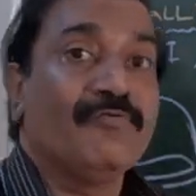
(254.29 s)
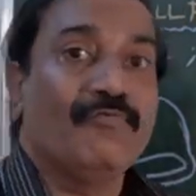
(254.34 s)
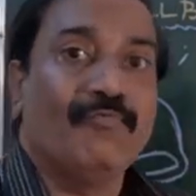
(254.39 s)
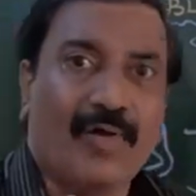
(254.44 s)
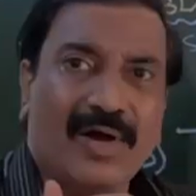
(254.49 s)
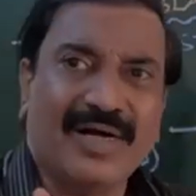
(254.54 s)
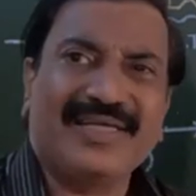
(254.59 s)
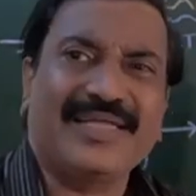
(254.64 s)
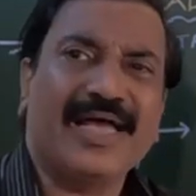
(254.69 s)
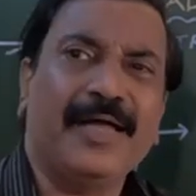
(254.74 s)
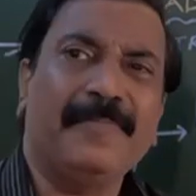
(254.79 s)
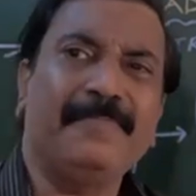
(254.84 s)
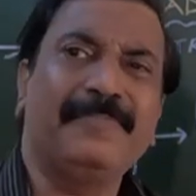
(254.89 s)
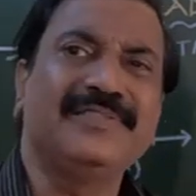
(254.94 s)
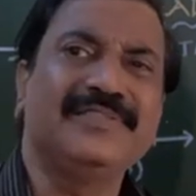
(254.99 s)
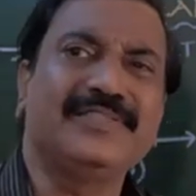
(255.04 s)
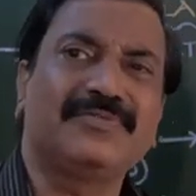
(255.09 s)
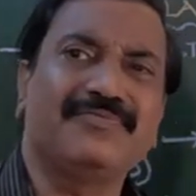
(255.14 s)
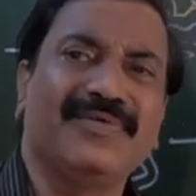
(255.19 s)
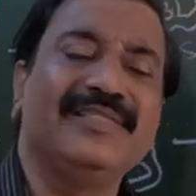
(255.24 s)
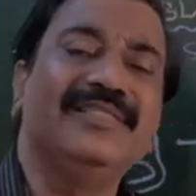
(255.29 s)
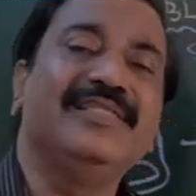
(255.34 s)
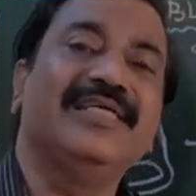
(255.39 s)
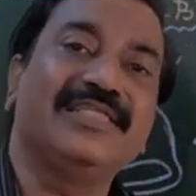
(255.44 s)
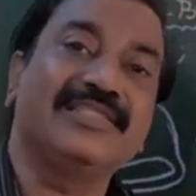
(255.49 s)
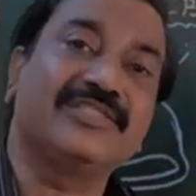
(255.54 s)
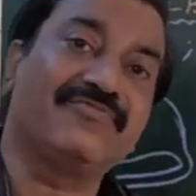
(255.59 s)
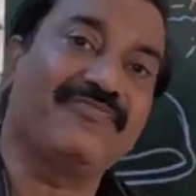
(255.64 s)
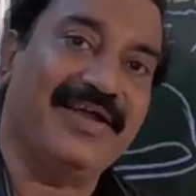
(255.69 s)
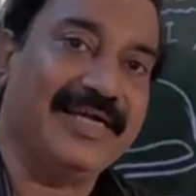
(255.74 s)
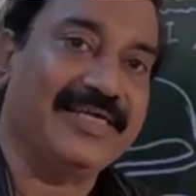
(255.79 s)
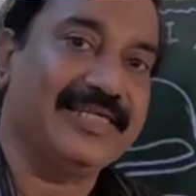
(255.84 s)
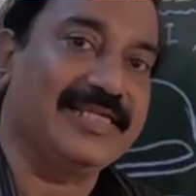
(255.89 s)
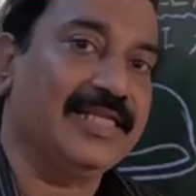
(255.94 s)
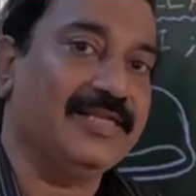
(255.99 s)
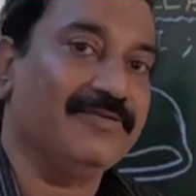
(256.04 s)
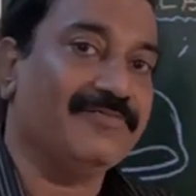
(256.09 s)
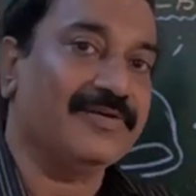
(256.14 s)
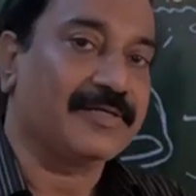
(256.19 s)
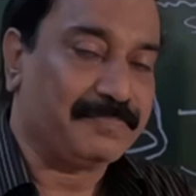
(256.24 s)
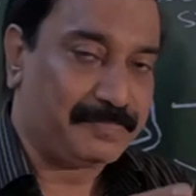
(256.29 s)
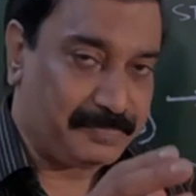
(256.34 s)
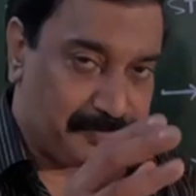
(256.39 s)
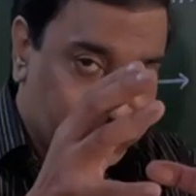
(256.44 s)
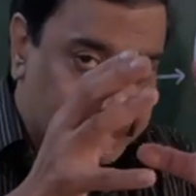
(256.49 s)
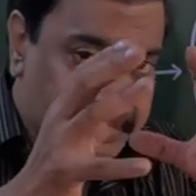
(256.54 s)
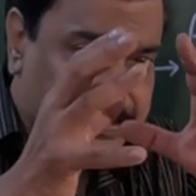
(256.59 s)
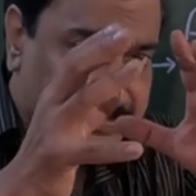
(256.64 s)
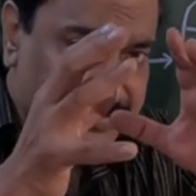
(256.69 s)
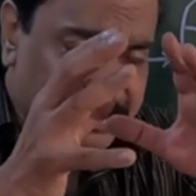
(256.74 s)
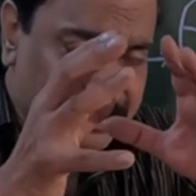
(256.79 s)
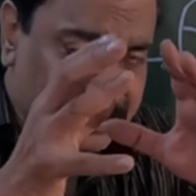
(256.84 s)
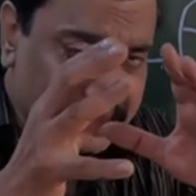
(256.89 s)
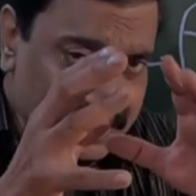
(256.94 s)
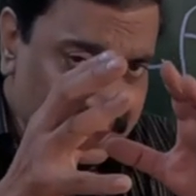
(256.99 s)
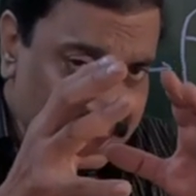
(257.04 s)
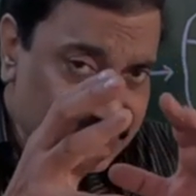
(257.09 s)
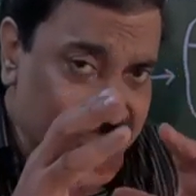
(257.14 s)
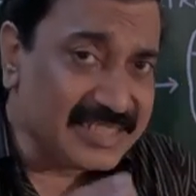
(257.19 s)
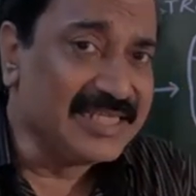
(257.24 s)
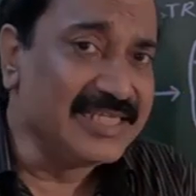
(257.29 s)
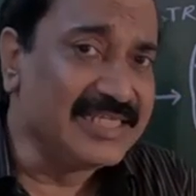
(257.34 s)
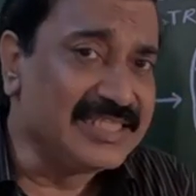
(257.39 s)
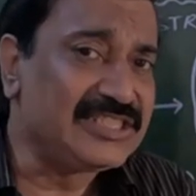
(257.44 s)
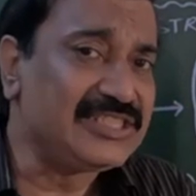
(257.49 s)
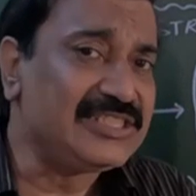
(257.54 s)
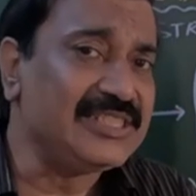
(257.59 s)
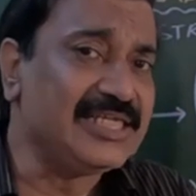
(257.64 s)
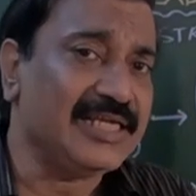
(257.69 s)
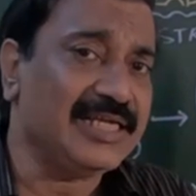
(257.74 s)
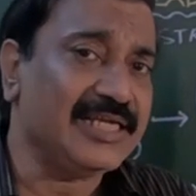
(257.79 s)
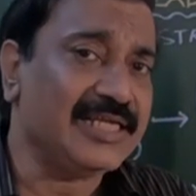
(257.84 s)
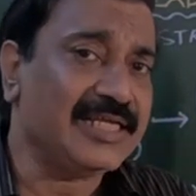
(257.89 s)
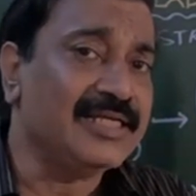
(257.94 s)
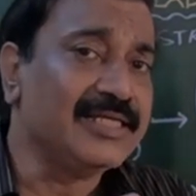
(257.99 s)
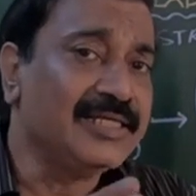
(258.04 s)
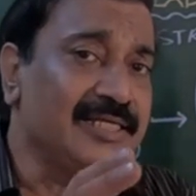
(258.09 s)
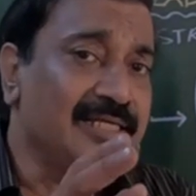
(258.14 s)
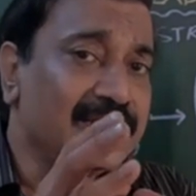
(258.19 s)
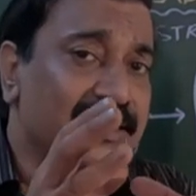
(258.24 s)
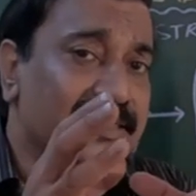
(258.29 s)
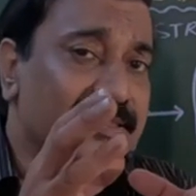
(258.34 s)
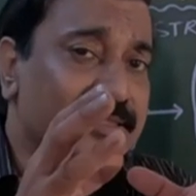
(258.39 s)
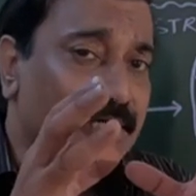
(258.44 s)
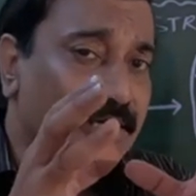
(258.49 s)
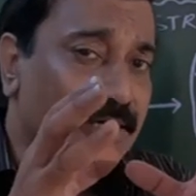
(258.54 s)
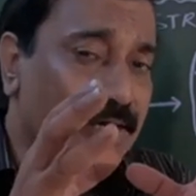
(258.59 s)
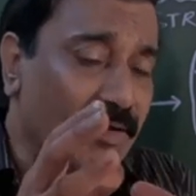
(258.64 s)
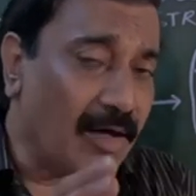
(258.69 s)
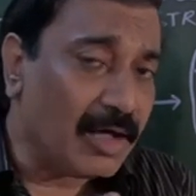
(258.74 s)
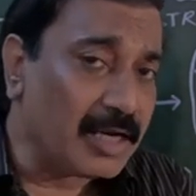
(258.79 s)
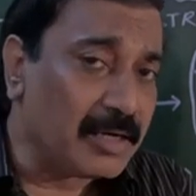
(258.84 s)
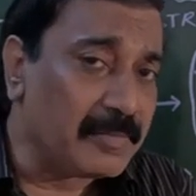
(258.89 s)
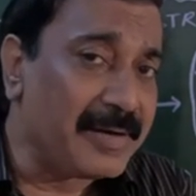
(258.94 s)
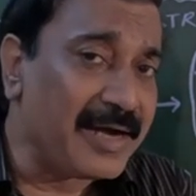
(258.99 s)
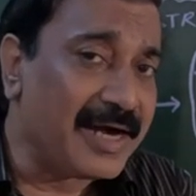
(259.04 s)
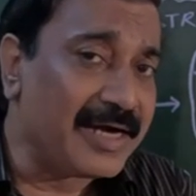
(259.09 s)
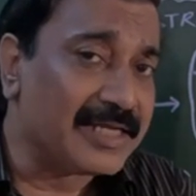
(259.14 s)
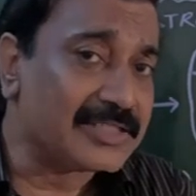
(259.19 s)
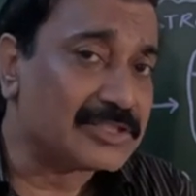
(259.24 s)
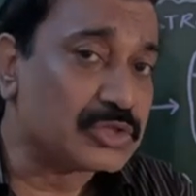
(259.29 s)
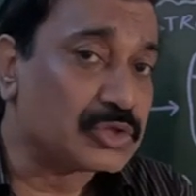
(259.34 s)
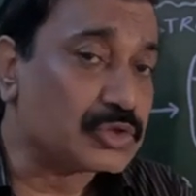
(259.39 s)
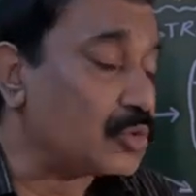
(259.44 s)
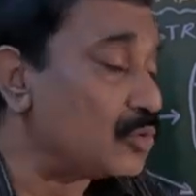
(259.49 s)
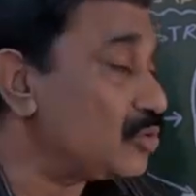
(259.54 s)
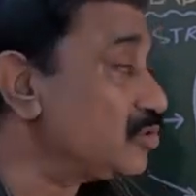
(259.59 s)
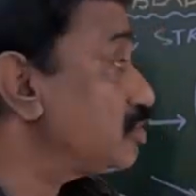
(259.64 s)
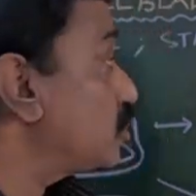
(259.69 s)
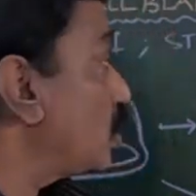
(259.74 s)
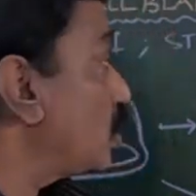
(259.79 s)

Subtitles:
what happens when there is fatty liver? Initially, the gallbladder stones